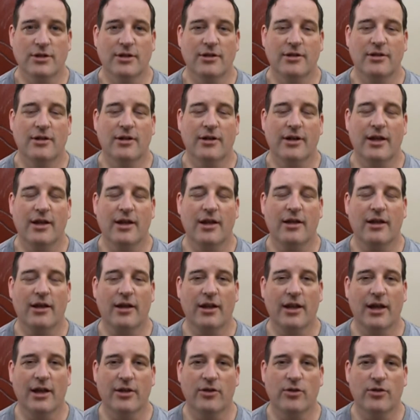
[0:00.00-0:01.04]
you're getting a
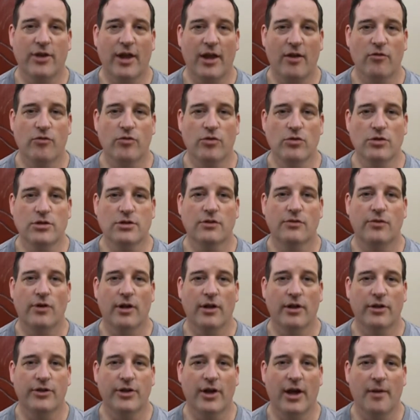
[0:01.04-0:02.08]
lot of the same food stuff all
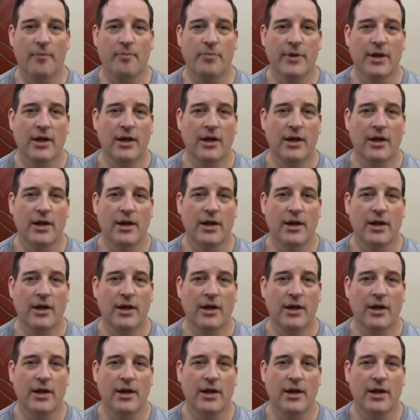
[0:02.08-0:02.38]
the time.